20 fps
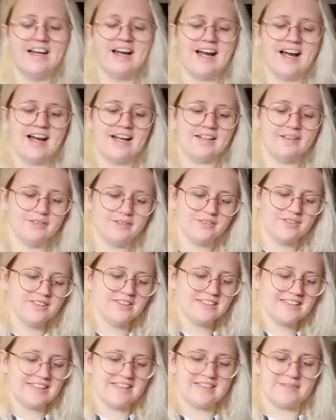and
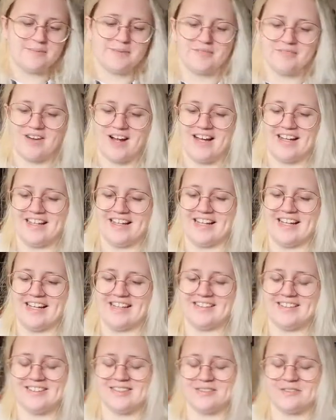Lucy's been writing a
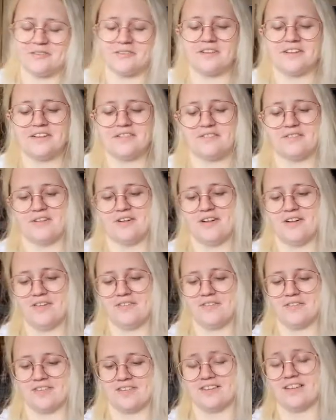story for her
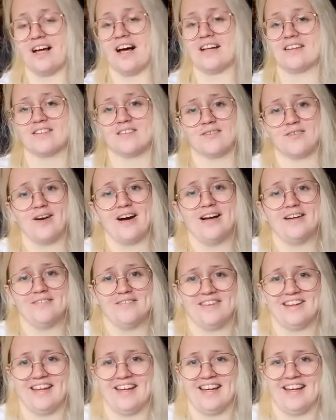for the last 5
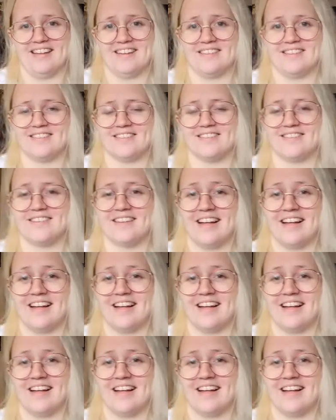years.